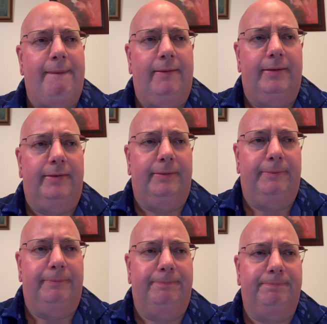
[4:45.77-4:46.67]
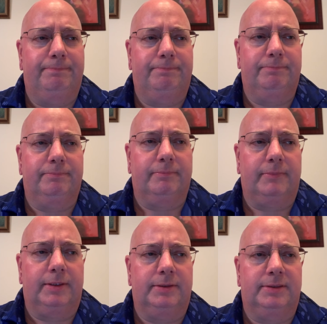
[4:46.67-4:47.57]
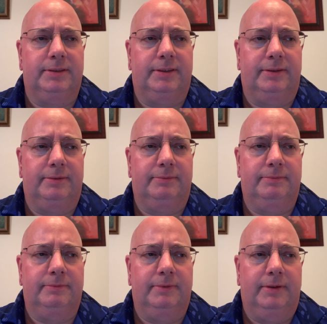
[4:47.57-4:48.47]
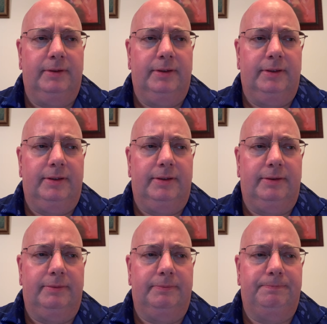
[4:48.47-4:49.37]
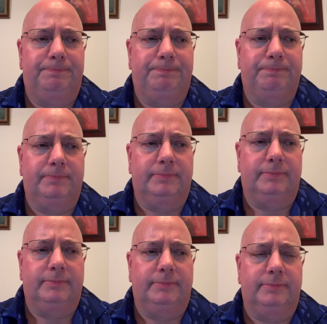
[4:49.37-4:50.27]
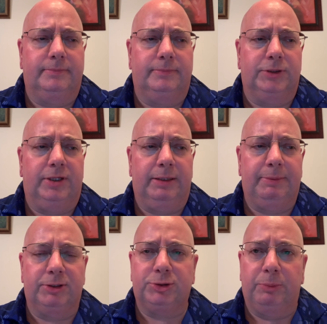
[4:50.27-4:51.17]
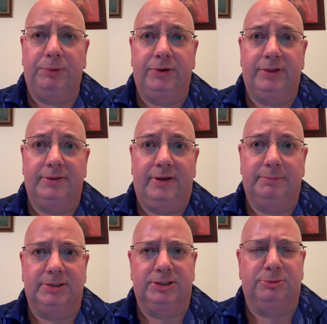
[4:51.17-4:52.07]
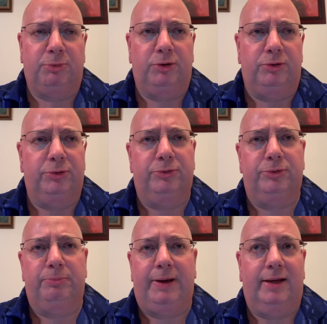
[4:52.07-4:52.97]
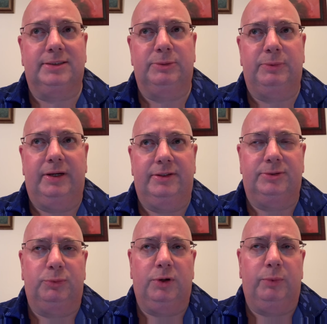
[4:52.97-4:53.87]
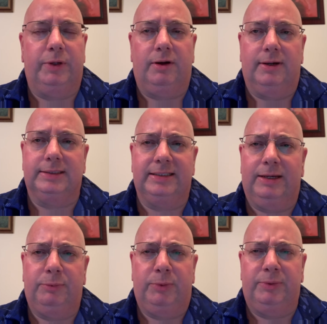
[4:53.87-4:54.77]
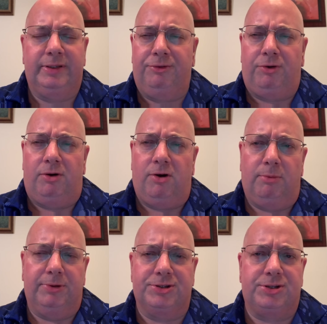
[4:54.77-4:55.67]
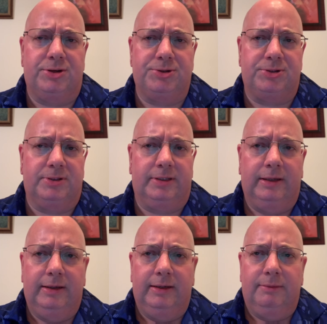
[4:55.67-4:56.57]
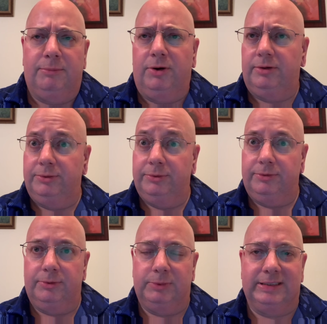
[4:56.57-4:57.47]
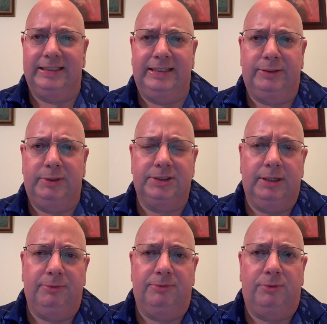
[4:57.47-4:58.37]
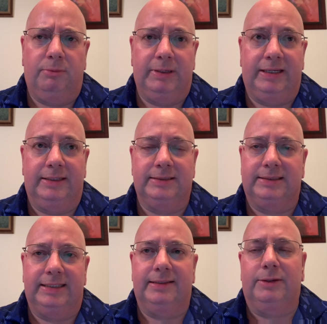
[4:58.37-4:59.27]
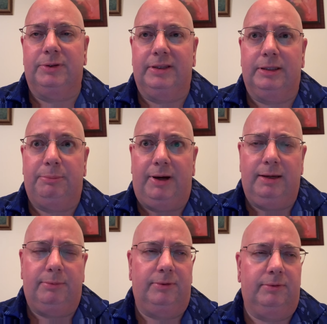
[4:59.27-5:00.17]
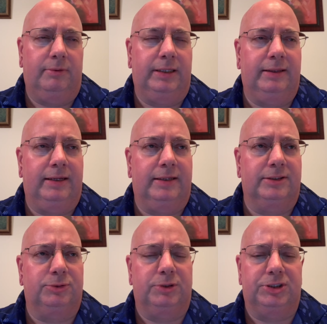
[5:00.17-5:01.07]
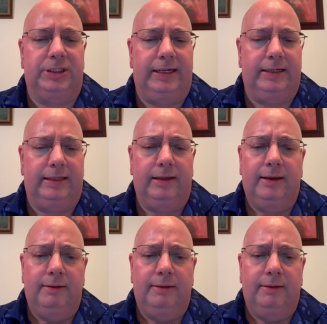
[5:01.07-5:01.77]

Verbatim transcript: Um, it's, uh, um, we're talking about a short period of time since Martin Luther passed away to where we are today. We would never harbor this notion that Martin Luther was in any way, shape, or form against anything within the Bible or anything against Christianity.